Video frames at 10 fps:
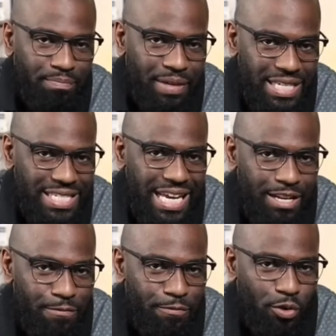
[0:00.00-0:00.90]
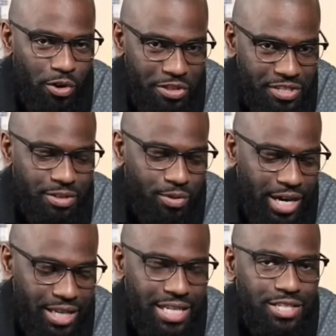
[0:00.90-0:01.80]
is in fourths,
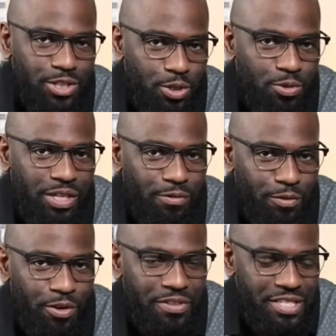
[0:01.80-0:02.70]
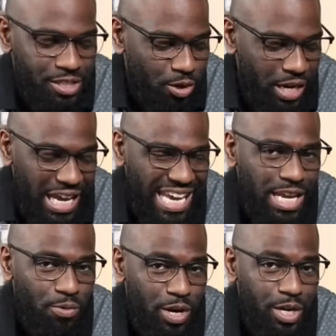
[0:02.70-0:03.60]
right? It's tuned in fourths. So
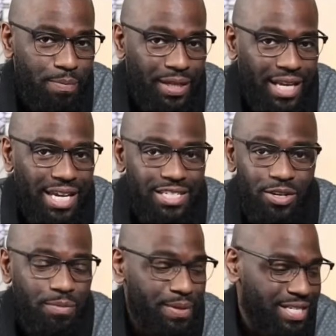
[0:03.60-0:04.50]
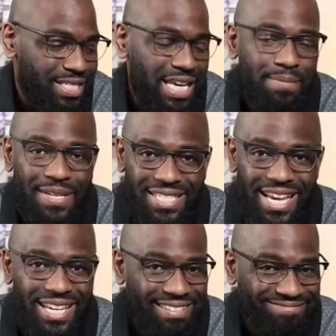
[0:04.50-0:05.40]
anywhere you play, it's going to be the same
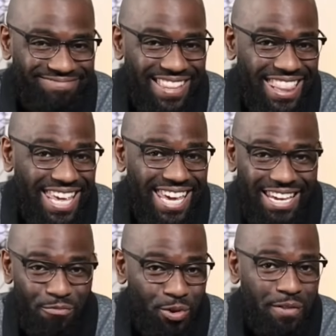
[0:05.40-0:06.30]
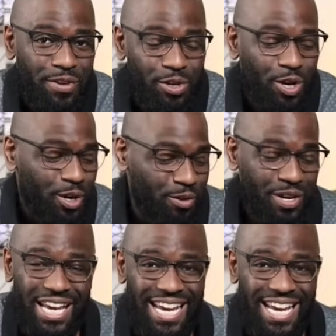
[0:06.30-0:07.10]
exact thing wherever you go.